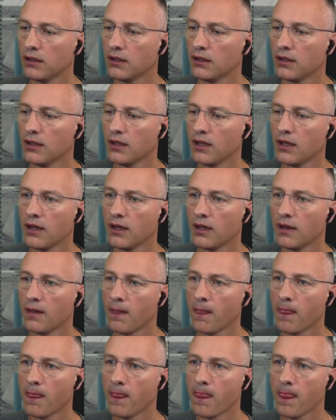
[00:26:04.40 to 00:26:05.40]
to land,
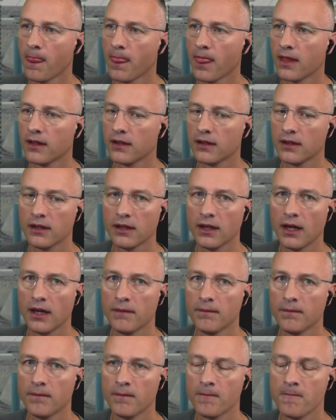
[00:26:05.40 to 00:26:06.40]
value 702.